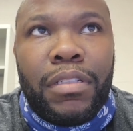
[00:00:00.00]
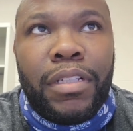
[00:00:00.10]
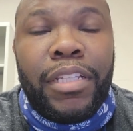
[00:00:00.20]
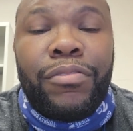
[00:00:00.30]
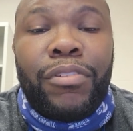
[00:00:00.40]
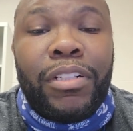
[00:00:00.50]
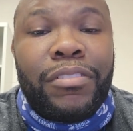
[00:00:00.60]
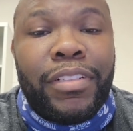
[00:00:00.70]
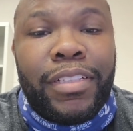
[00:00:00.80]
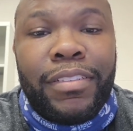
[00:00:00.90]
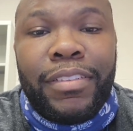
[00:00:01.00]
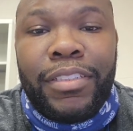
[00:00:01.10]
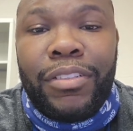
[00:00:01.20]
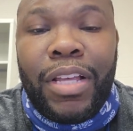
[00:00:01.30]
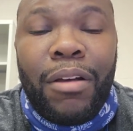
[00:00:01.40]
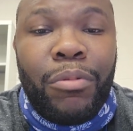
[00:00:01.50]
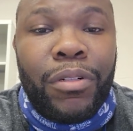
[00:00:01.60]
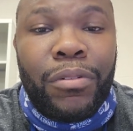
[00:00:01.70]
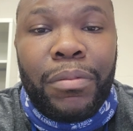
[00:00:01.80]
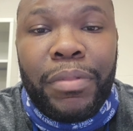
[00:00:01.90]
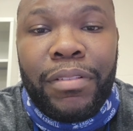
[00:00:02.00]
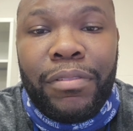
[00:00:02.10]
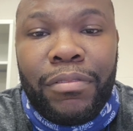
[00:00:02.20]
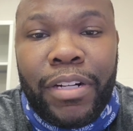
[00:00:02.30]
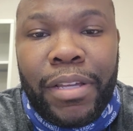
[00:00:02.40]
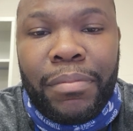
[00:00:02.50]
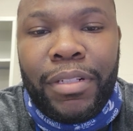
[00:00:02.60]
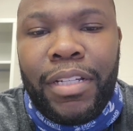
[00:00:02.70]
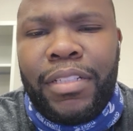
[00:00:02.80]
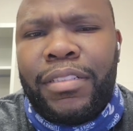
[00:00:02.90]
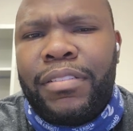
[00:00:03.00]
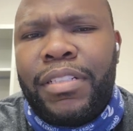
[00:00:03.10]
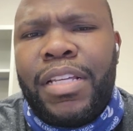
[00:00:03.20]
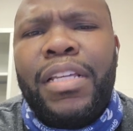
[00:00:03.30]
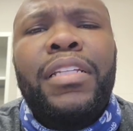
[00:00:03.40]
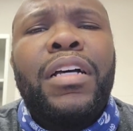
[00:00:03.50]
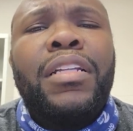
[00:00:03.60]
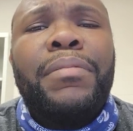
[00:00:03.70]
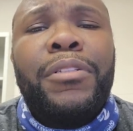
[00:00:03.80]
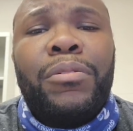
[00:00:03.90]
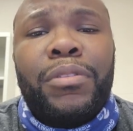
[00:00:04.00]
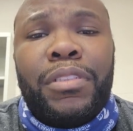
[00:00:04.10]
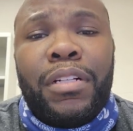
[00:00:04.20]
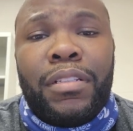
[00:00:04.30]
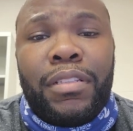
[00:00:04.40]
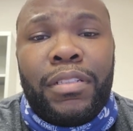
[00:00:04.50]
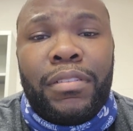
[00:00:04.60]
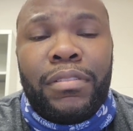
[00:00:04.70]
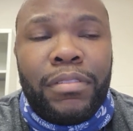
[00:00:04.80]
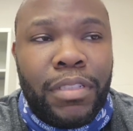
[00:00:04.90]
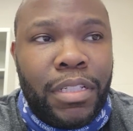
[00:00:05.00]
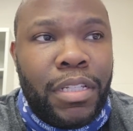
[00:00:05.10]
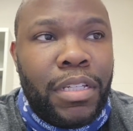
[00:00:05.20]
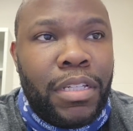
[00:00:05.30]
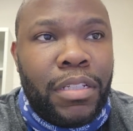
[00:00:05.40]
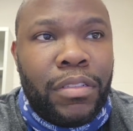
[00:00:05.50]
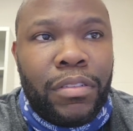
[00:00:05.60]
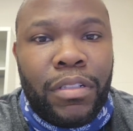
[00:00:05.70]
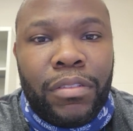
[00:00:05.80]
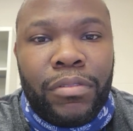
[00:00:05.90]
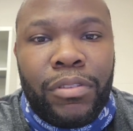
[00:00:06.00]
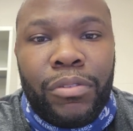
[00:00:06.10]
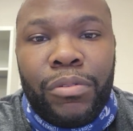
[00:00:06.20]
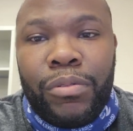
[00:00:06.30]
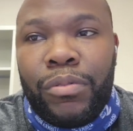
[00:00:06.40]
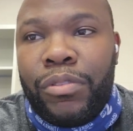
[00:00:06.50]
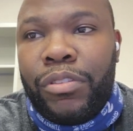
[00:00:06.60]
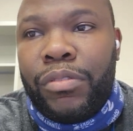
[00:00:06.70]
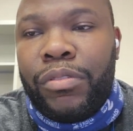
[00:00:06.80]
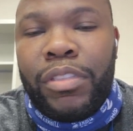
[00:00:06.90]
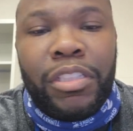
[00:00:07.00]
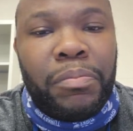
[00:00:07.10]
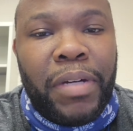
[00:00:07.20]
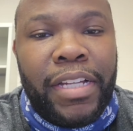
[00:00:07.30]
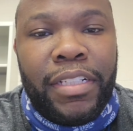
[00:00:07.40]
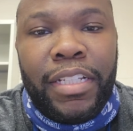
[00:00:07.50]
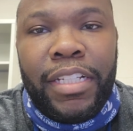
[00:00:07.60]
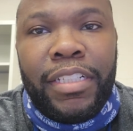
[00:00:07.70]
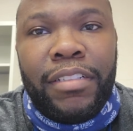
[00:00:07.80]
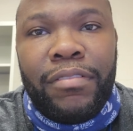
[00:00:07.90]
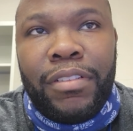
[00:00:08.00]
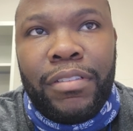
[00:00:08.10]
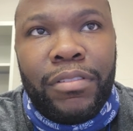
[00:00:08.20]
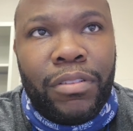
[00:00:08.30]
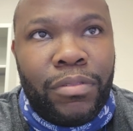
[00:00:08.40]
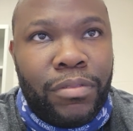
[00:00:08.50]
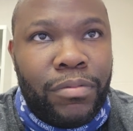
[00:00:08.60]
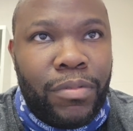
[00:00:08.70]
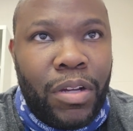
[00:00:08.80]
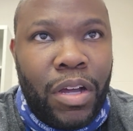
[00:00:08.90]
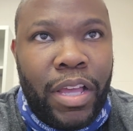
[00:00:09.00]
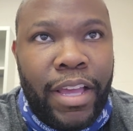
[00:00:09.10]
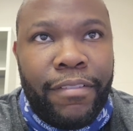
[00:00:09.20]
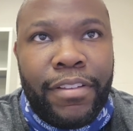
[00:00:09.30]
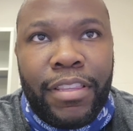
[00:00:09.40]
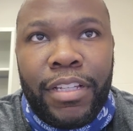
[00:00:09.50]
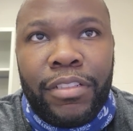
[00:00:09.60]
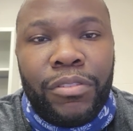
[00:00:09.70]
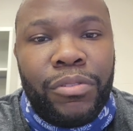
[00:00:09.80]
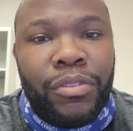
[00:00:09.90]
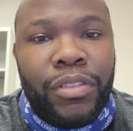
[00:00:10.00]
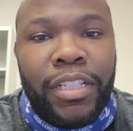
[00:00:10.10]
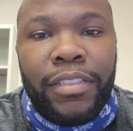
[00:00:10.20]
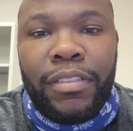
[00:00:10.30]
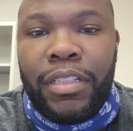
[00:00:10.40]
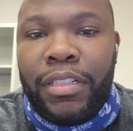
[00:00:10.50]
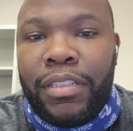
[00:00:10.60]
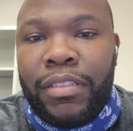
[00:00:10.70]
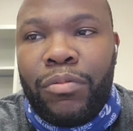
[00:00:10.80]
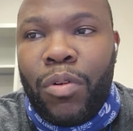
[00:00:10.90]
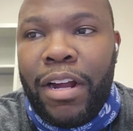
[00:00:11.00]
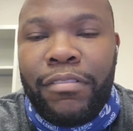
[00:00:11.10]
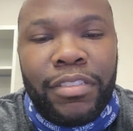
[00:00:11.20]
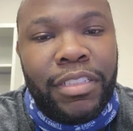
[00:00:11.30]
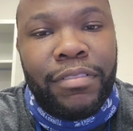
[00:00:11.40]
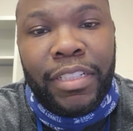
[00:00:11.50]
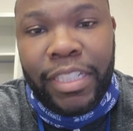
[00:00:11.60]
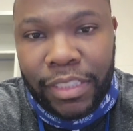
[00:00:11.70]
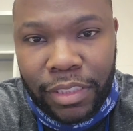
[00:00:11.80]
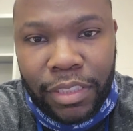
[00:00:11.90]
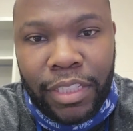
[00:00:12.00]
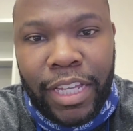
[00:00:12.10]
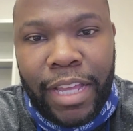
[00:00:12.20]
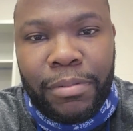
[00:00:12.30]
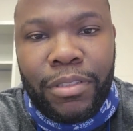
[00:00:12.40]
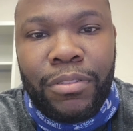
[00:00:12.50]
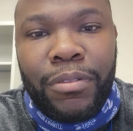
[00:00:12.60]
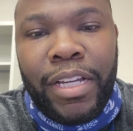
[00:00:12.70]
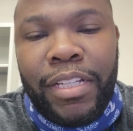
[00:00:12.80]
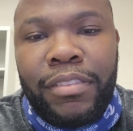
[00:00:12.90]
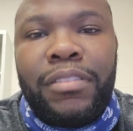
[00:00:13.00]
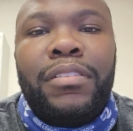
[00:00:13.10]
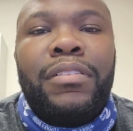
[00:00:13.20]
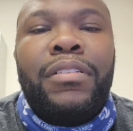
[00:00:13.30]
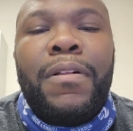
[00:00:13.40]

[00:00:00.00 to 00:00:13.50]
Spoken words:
it's frustrating. I went on a bit of a rant, but hey, y'all let me know what y'all think. Do you despite any of the, everything, do you think wide receiver is the absolute answer,